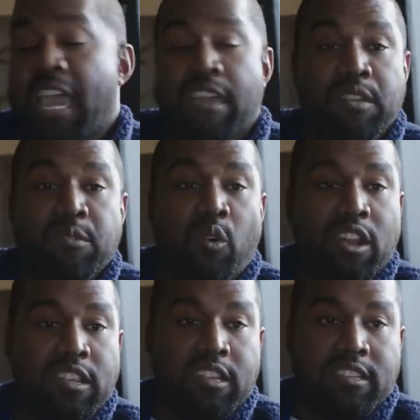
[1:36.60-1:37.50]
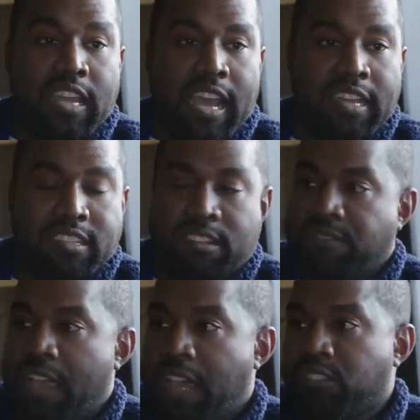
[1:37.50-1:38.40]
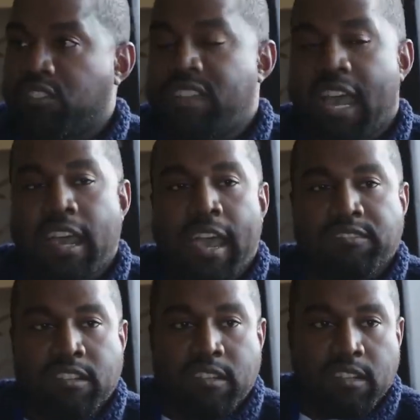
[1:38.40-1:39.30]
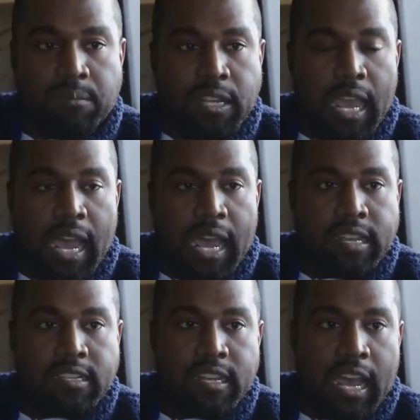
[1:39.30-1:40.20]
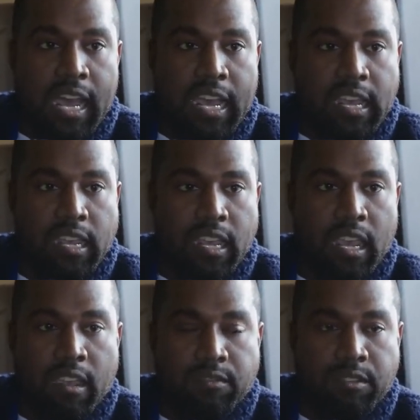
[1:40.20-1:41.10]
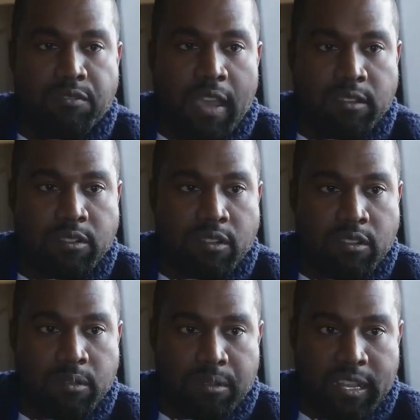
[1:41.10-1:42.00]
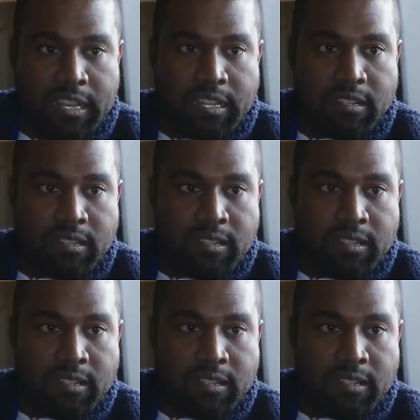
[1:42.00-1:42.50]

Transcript: Every one of these guys that are founders now have to look me eye to eye. Every founder on the planet.